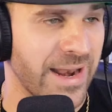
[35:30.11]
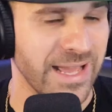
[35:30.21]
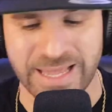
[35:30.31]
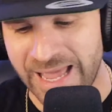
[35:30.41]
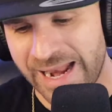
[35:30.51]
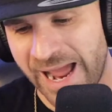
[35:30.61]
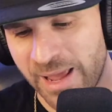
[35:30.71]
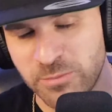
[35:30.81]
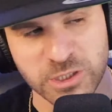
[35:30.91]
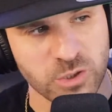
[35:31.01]
And again,
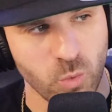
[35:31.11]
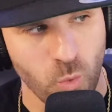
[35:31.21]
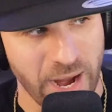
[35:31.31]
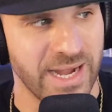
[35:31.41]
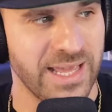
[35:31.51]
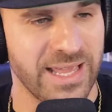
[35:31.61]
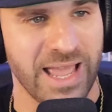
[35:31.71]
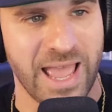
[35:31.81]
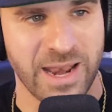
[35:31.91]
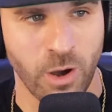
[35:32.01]
I am just
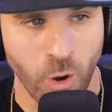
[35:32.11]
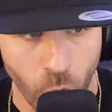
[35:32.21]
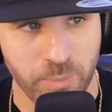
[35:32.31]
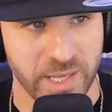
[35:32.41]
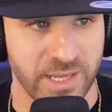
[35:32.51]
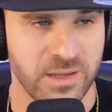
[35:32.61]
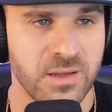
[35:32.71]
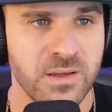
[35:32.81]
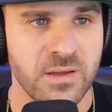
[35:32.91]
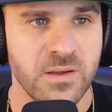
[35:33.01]
awaiting and hoping
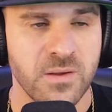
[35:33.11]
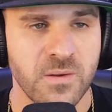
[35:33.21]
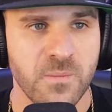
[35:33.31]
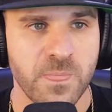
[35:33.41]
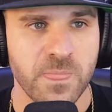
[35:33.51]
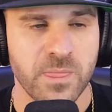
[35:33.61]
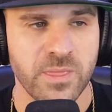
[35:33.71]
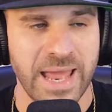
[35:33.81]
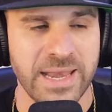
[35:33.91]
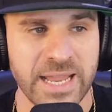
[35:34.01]

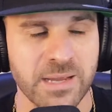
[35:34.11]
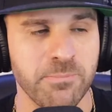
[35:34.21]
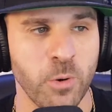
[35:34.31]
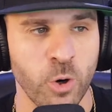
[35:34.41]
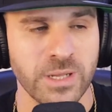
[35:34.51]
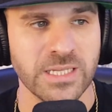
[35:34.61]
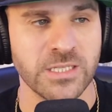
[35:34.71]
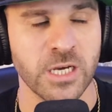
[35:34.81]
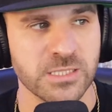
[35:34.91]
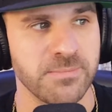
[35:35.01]
that Nick Birdie
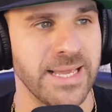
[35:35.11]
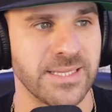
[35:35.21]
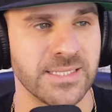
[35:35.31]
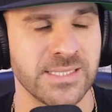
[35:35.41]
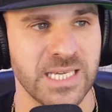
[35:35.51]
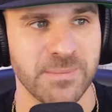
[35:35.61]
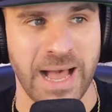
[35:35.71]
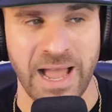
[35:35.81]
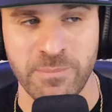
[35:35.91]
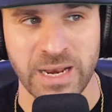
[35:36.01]
does make the team.
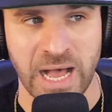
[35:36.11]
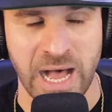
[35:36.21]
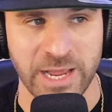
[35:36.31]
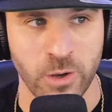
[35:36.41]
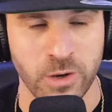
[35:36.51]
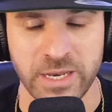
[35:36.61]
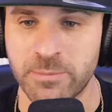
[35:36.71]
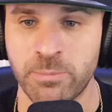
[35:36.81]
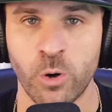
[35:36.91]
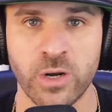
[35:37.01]
I've been high on
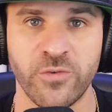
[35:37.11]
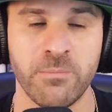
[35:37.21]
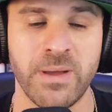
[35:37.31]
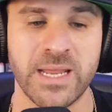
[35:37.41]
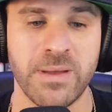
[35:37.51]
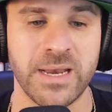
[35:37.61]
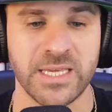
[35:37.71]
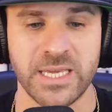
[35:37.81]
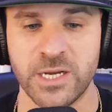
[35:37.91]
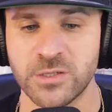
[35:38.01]
Nick Birdie for many, many
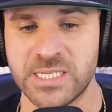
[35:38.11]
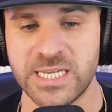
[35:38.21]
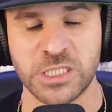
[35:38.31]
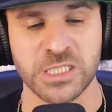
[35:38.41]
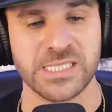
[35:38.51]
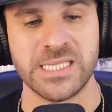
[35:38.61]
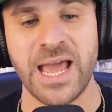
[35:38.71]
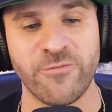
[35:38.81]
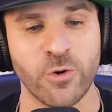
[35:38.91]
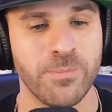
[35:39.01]
years. He has just
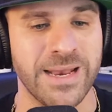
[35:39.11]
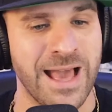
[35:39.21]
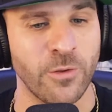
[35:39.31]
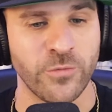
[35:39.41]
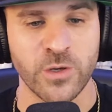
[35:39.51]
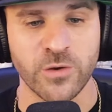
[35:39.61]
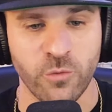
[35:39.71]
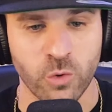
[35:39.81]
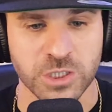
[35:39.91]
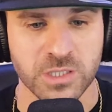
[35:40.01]
never been healthy,
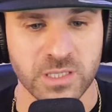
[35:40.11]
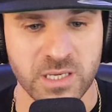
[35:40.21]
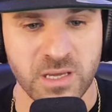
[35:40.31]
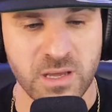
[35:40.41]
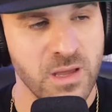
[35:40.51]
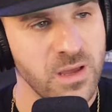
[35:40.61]
unfortunately.